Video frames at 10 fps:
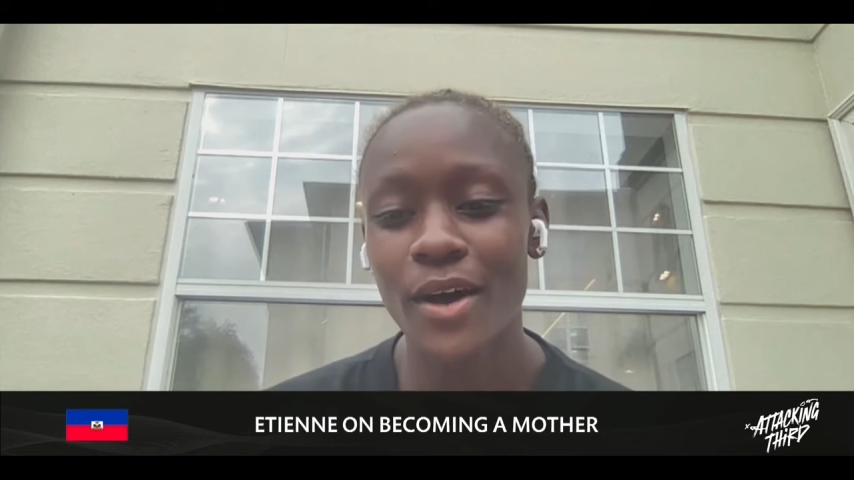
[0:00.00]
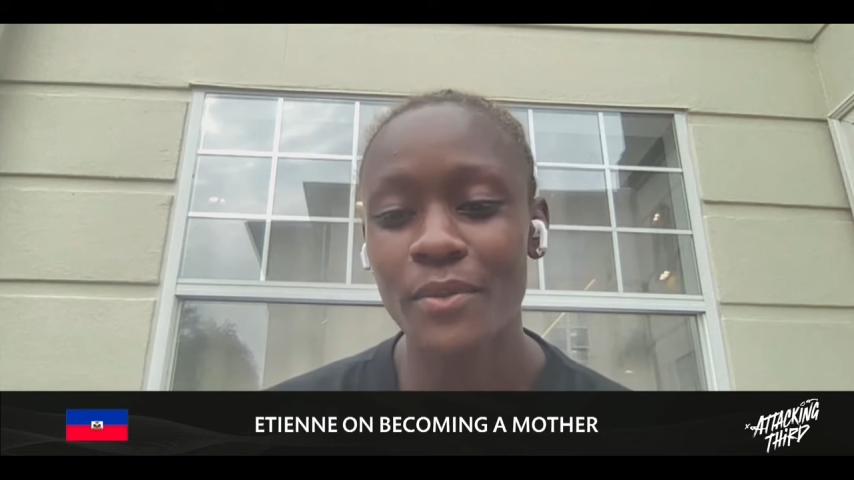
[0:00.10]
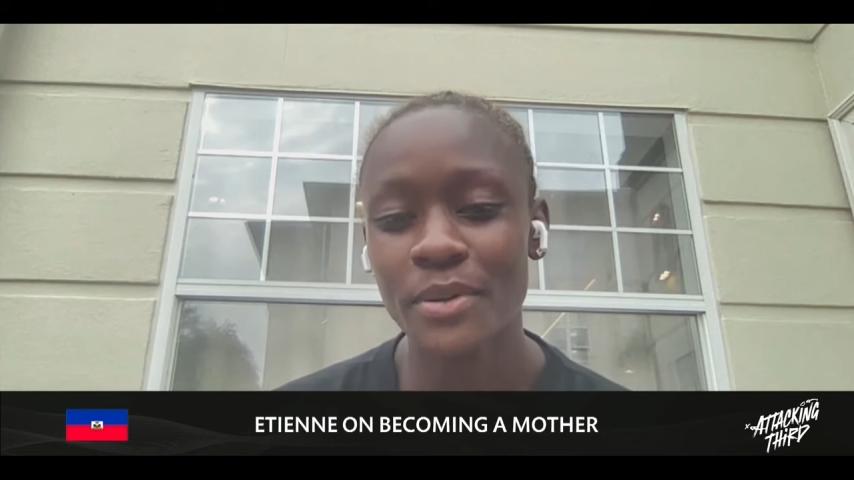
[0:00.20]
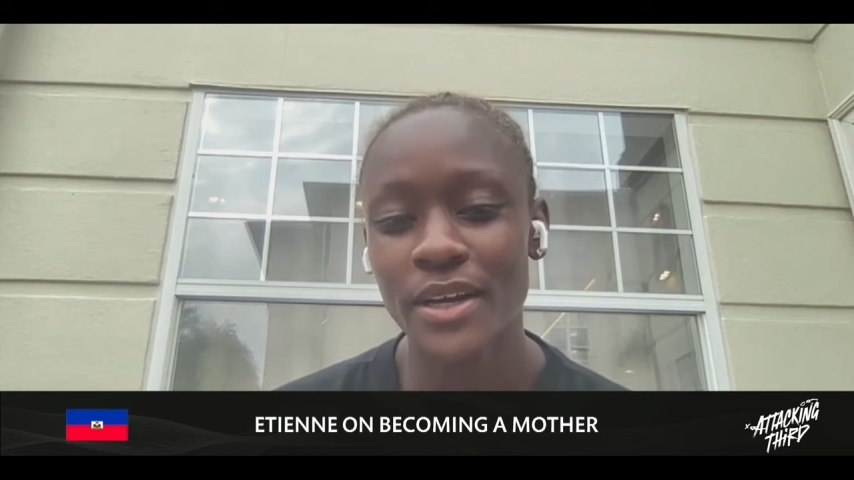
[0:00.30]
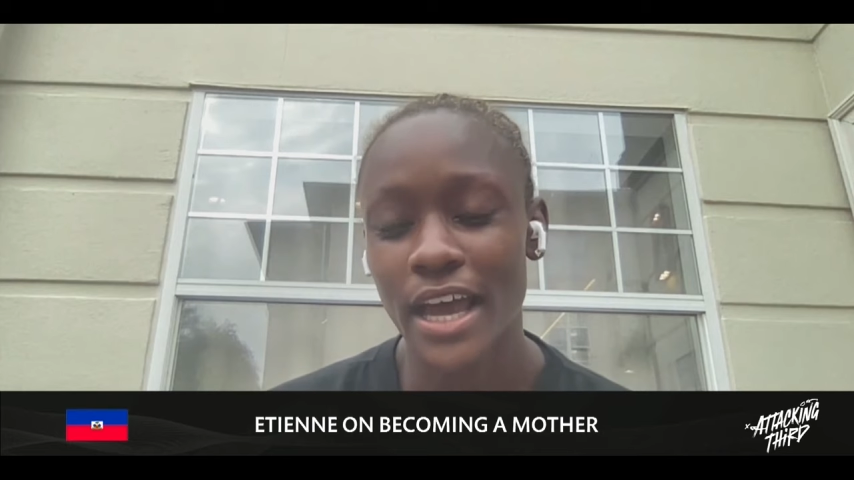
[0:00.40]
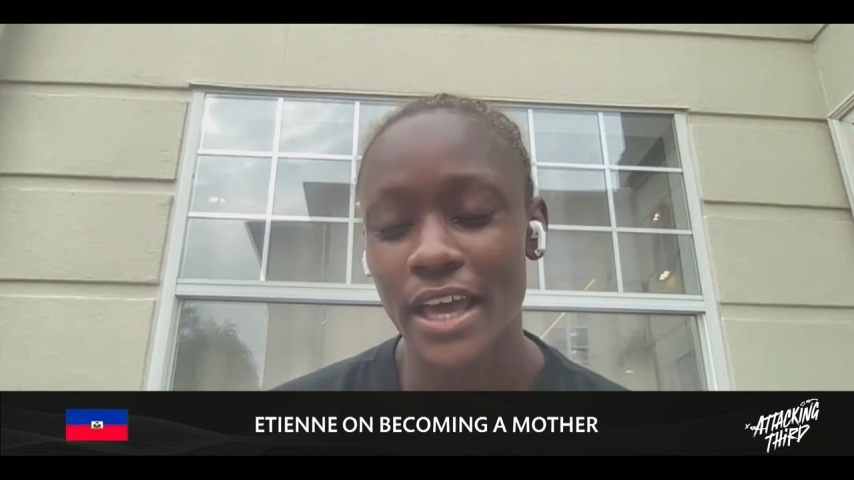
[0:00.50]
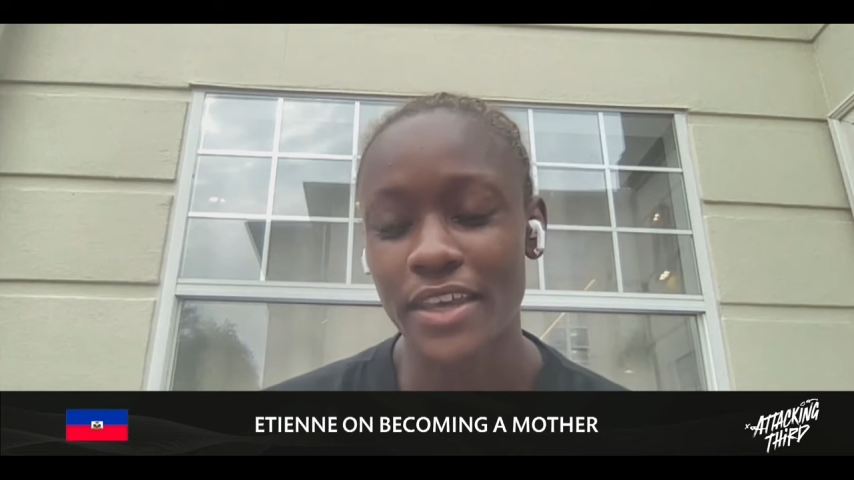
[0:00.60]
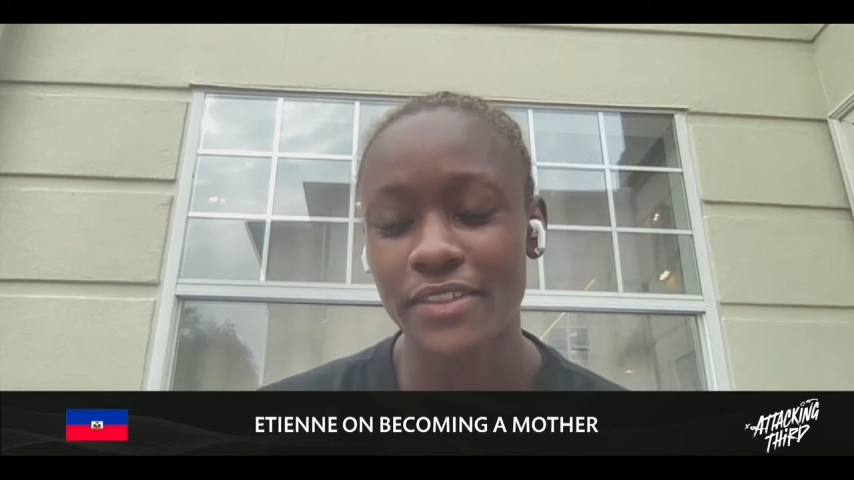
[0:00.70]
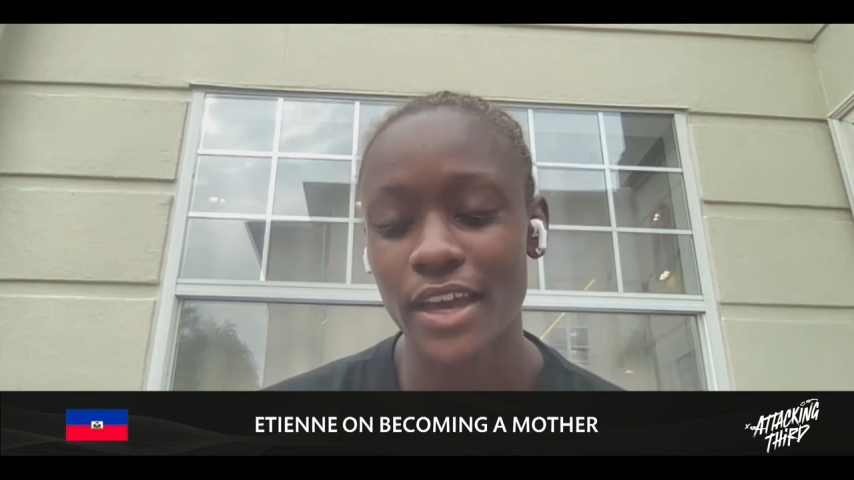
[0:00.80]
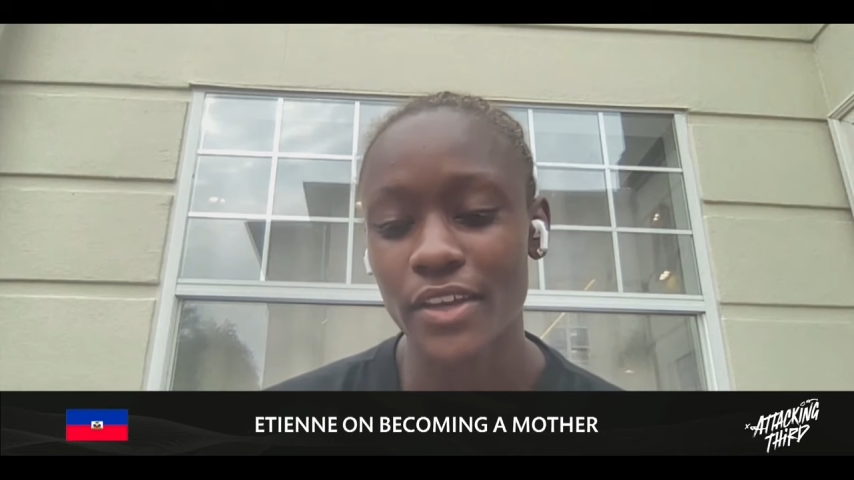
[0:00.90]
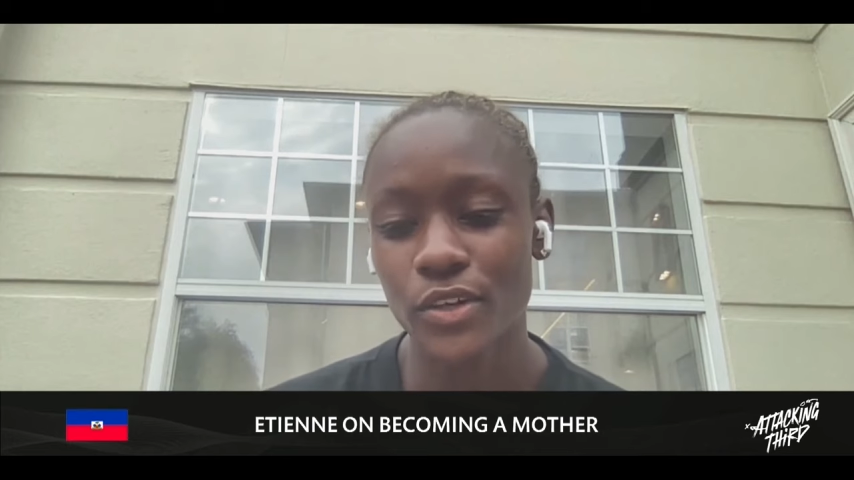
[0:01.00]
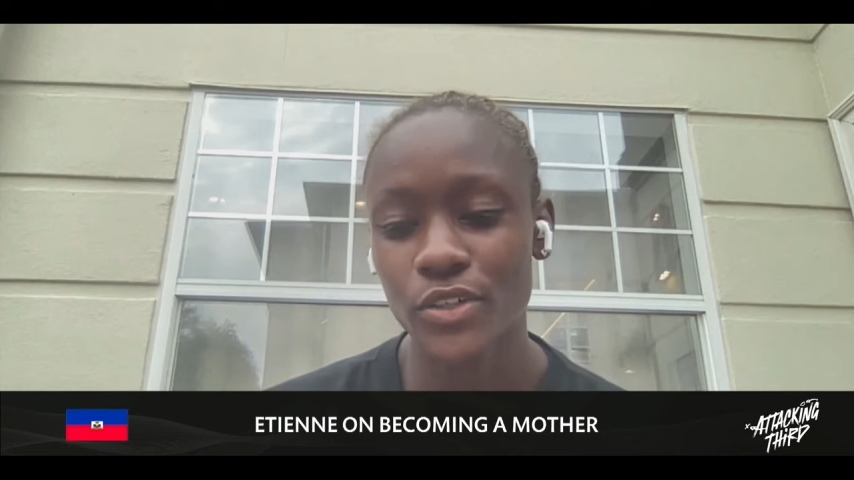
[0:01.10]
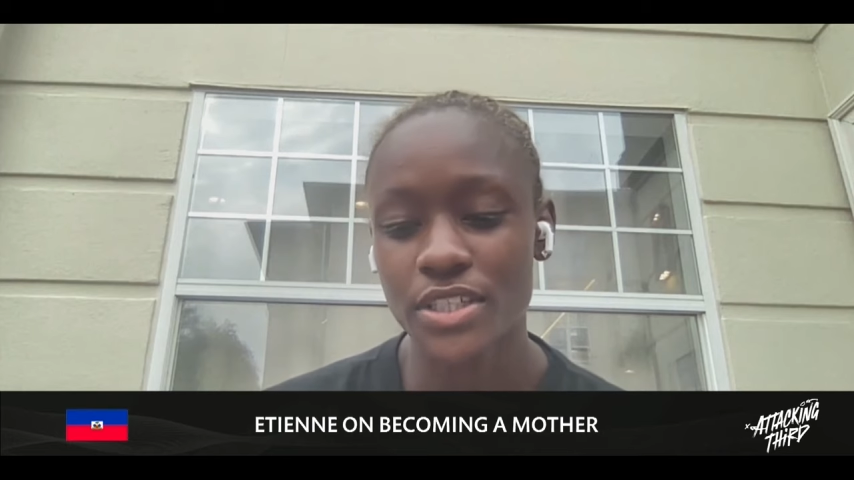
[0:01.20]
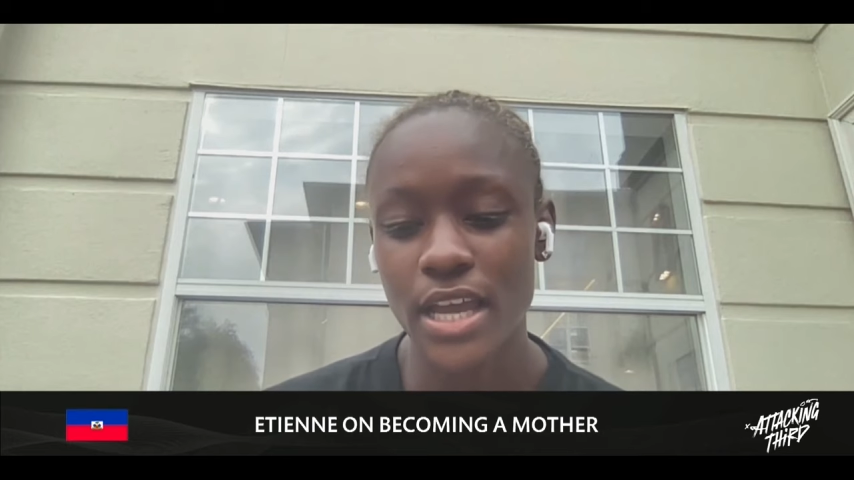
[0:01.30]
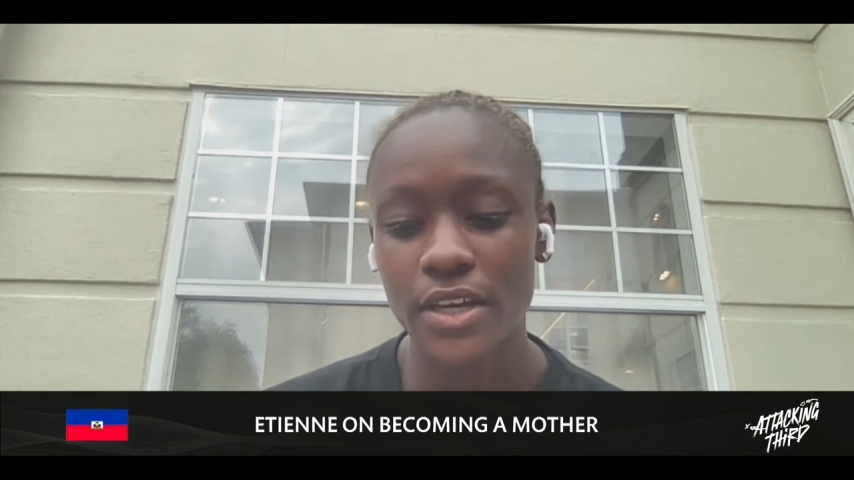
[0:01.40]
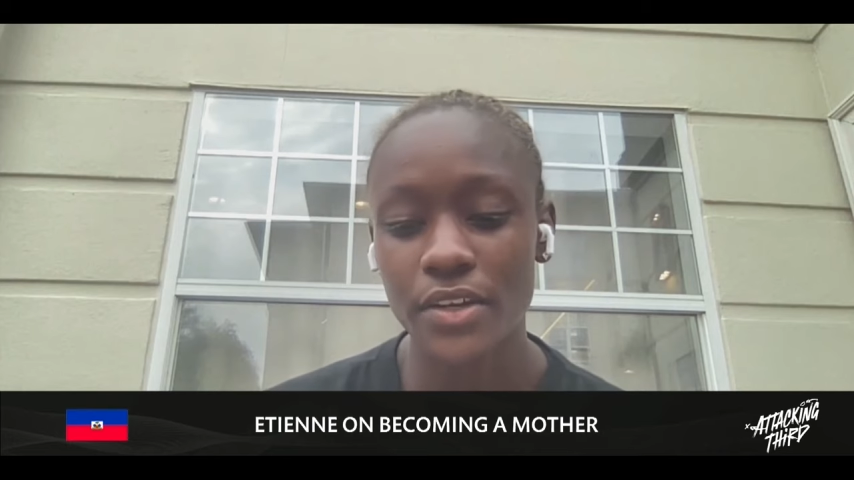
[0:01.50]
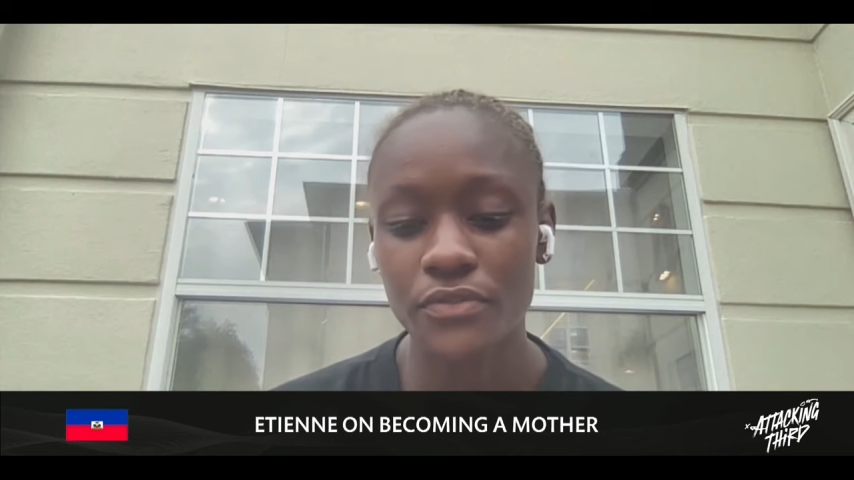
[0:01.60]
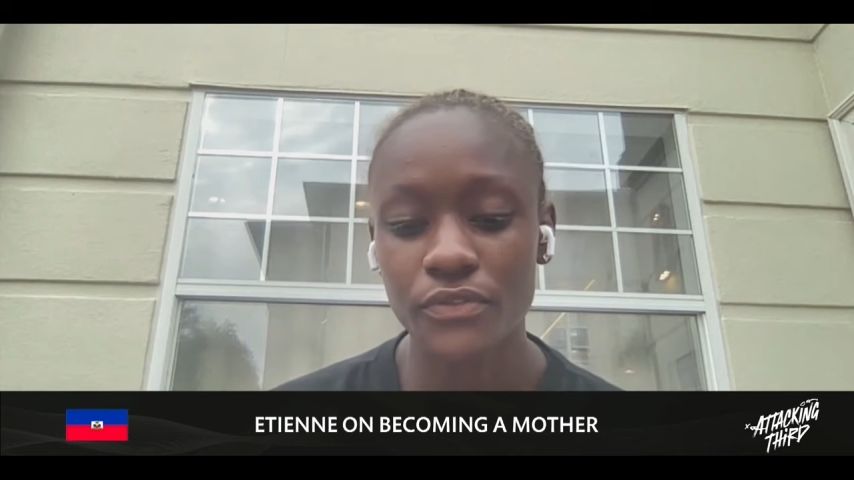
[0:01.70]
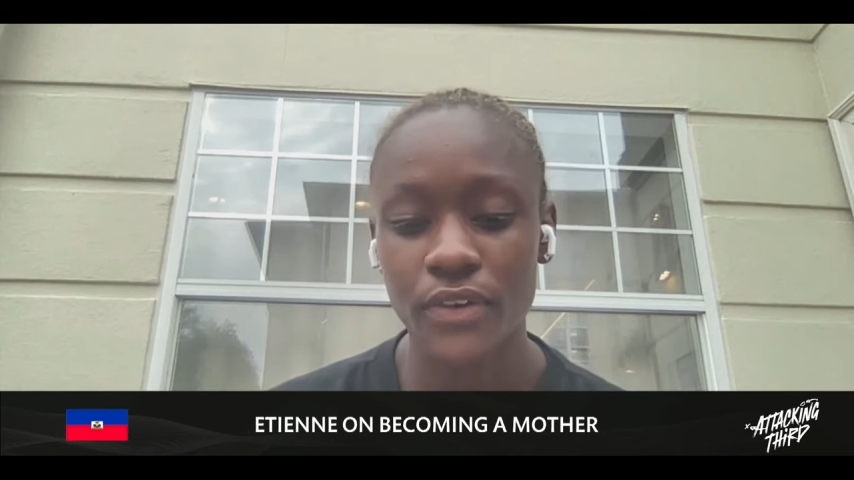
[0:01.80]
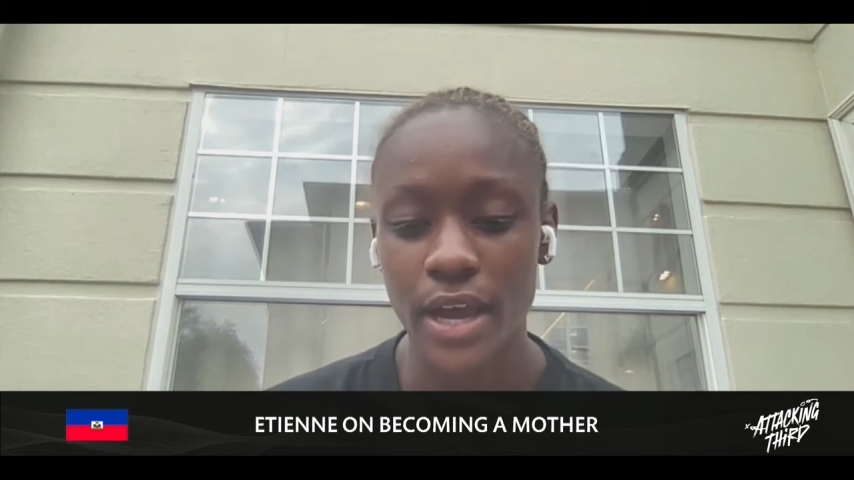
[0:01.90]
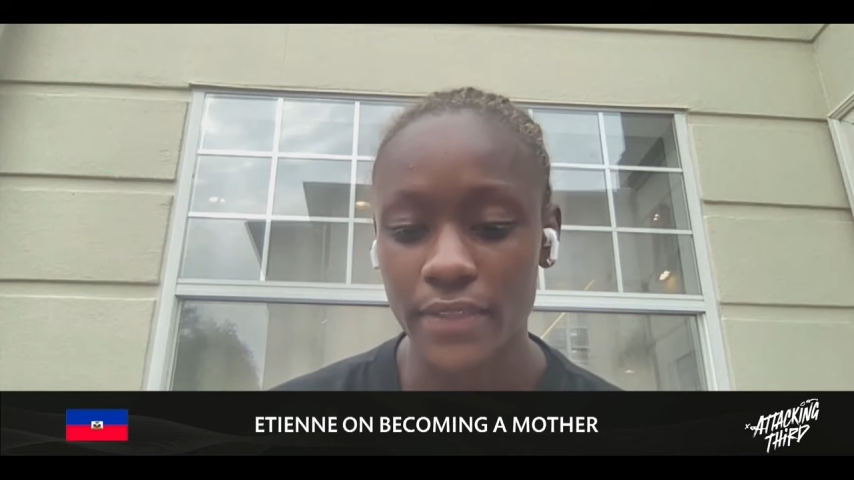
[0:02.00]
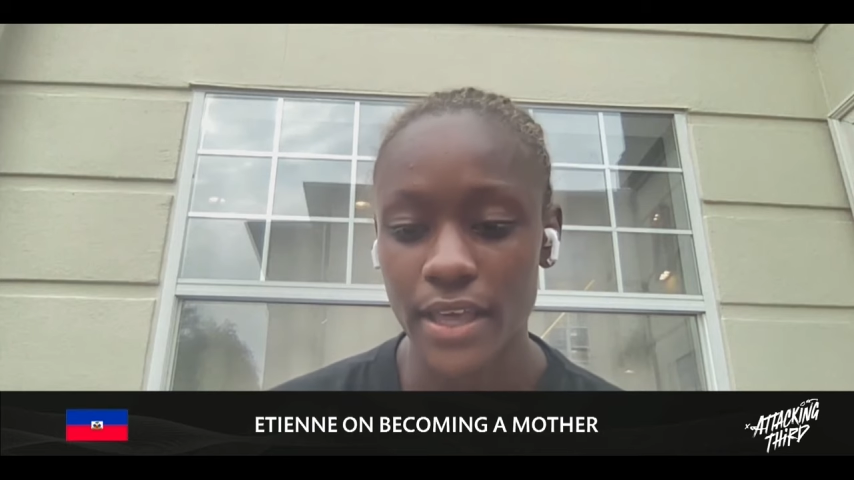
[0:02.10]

um, but i think that you know just kind of